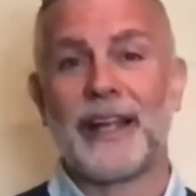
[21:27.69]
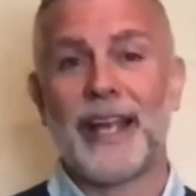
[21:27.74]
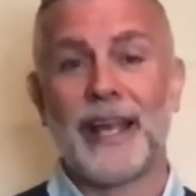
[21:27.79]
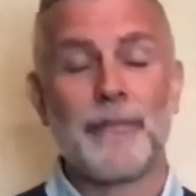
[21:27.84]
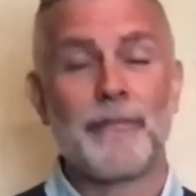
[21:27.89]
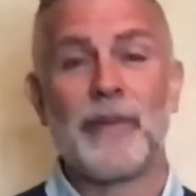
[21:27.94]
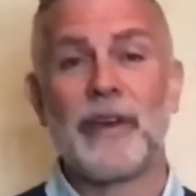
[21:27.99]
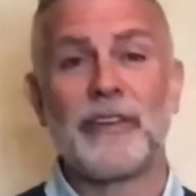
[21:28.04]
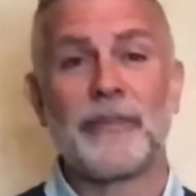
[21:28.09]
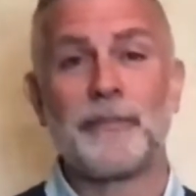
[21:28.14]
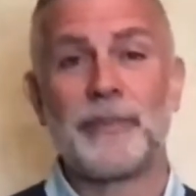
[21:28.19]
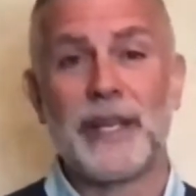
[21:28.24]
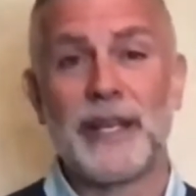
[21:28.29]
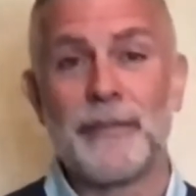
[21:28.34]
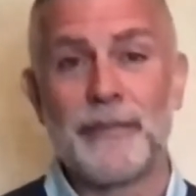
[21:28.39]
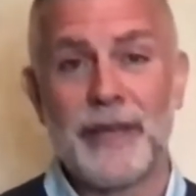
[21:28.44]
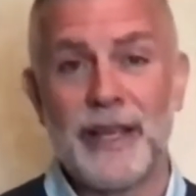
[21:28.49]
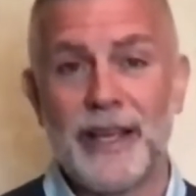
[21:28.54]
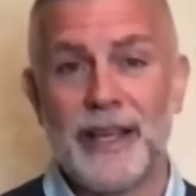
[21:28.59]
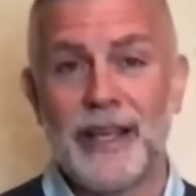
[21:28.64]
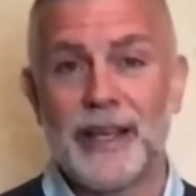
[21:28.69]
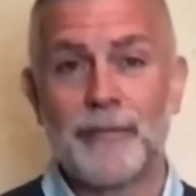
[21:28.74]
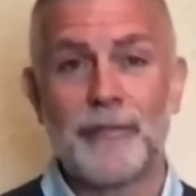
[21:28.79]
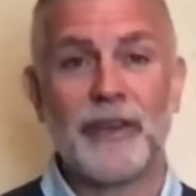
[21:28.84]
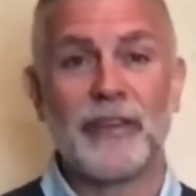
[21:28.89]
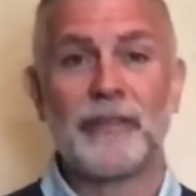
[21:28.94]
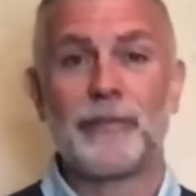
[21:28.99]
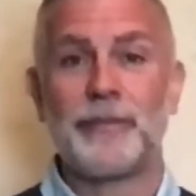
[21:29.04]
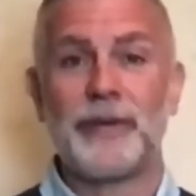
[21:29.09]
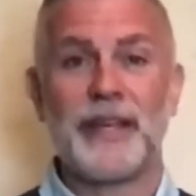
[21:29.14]
it must be me, it
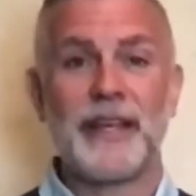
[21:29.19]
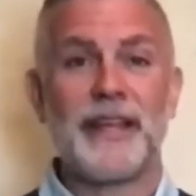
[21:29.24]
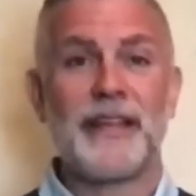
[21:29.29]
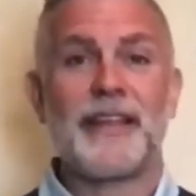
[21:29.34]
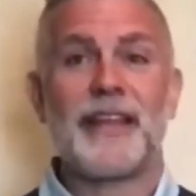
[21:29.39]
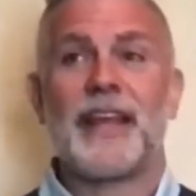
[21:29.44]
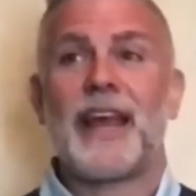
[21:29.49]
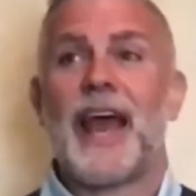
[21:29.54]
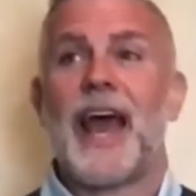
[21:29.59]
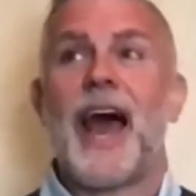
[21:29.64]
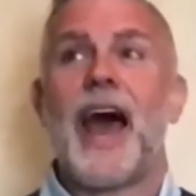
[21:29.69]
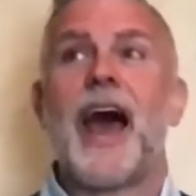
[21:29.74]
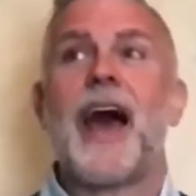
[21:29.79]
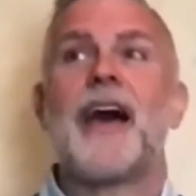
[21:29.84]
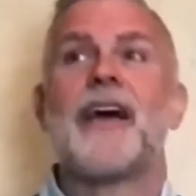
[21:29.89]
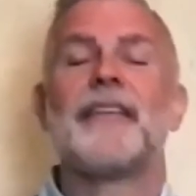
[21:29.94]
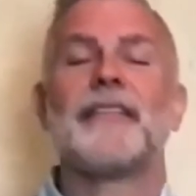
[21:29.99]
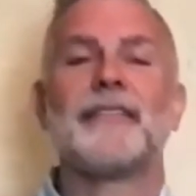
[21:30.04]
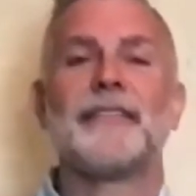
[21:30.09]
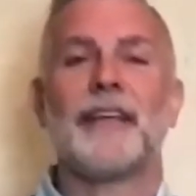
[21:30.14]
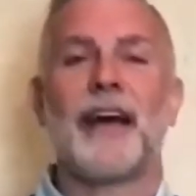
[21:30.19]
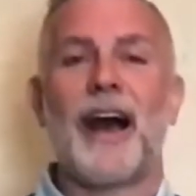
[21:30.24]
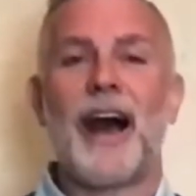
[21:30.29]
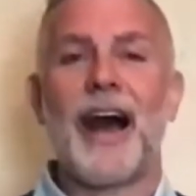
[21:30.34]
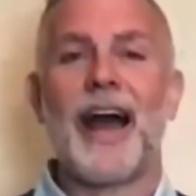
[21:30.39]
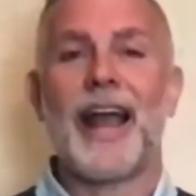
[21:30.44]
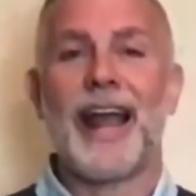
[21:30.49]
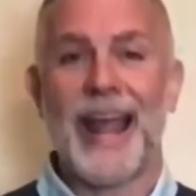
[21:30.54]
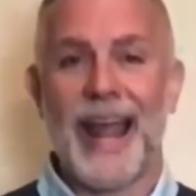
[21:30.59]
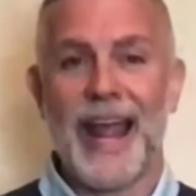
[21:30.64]
must be the as
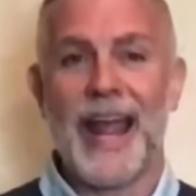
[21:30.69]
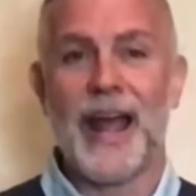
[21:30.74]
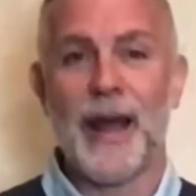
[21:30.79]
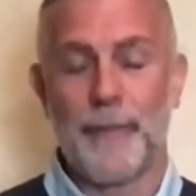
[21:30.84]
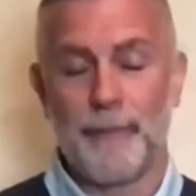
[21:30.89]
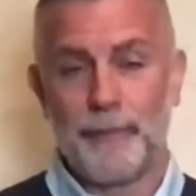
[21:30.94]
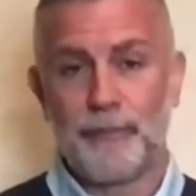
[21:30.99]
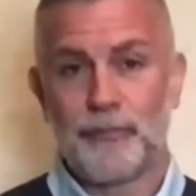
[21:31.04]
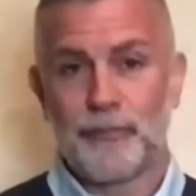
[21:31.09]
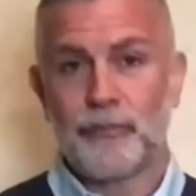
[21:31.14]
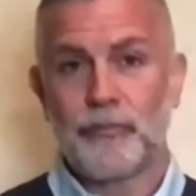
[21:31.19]
I am.